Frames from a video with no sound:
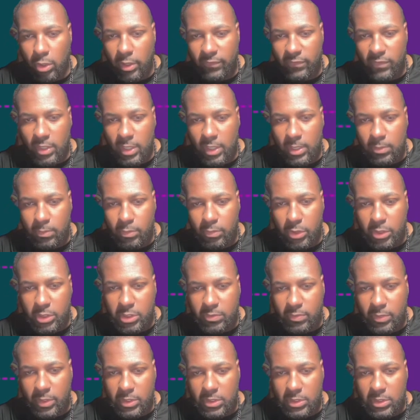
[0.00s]
I forgot to put
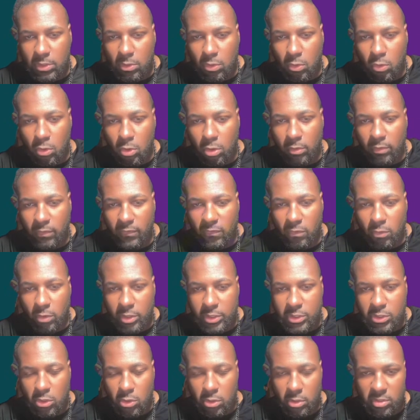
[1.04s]
his picks in order before I
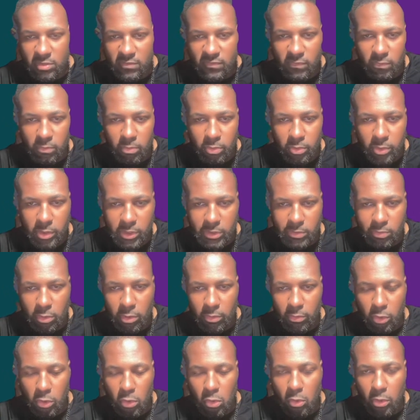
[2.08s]
started this
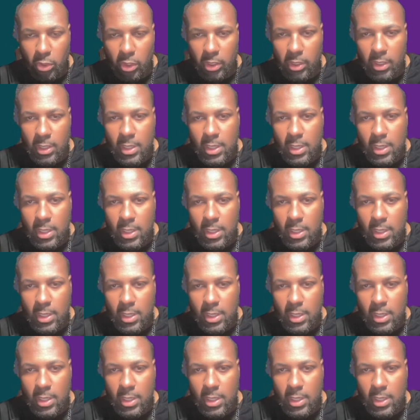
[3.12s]
pre-recording.